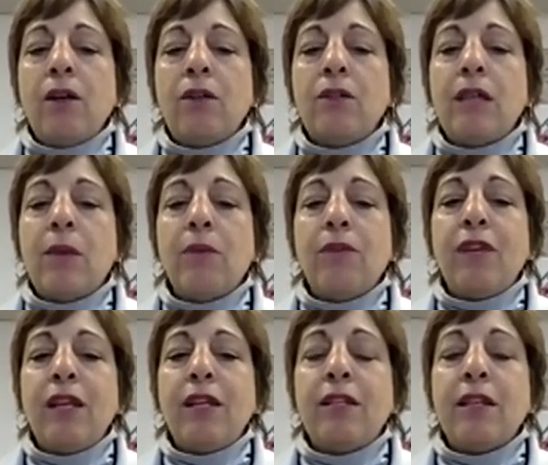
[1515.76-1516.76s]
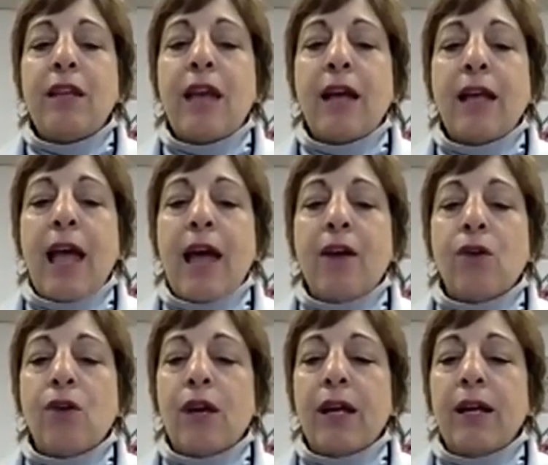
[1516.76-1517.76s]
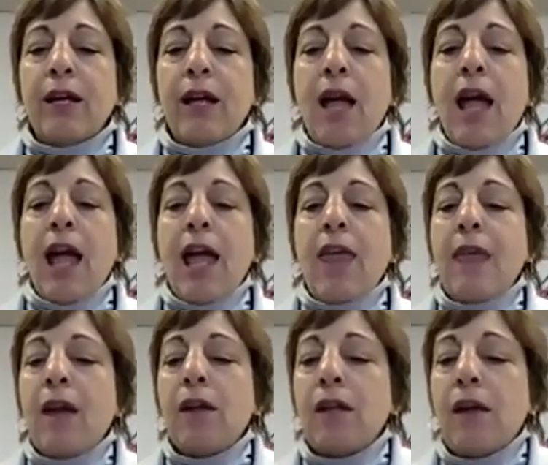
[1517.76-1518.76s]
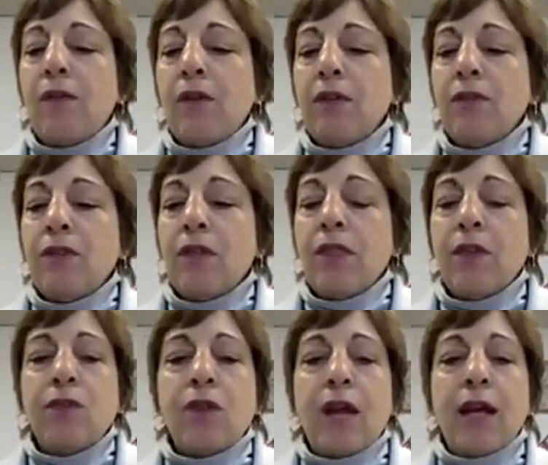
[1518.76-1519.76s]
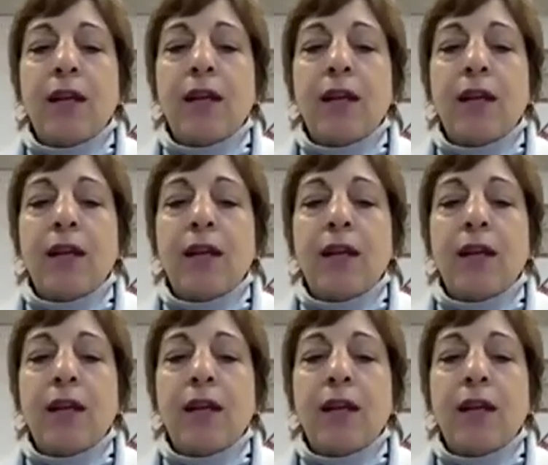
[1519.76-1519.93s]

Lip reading: that would fit into that category, and they are leveled for 3rd grade.